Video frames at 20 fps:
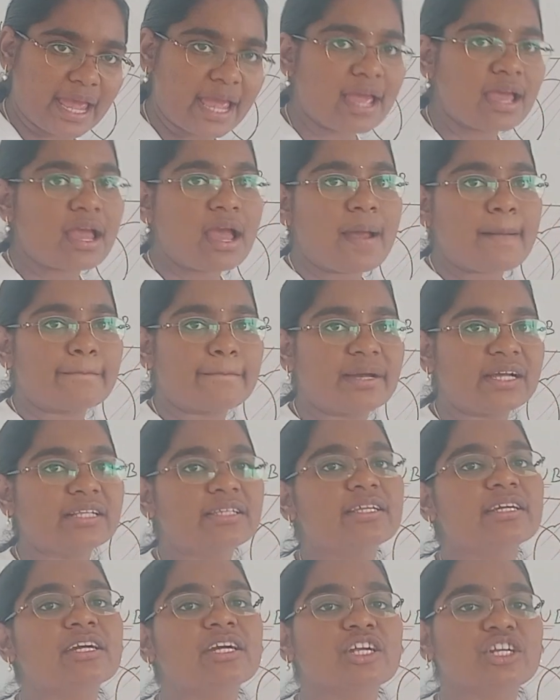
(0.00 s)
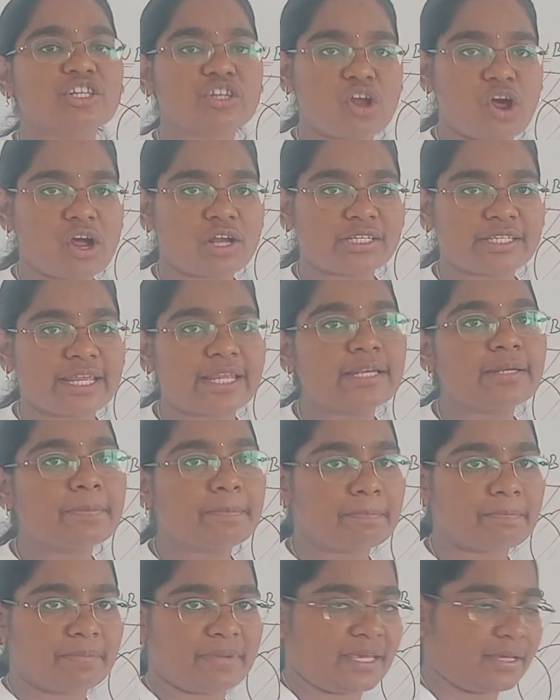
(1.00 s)
A but not
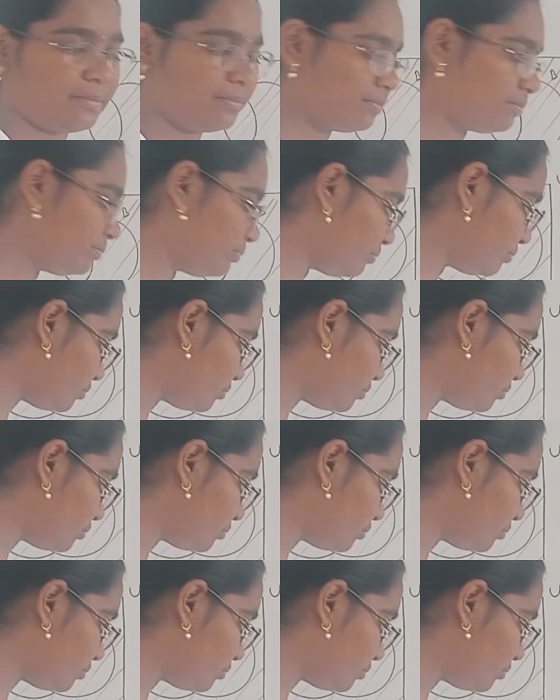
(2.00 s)
in B.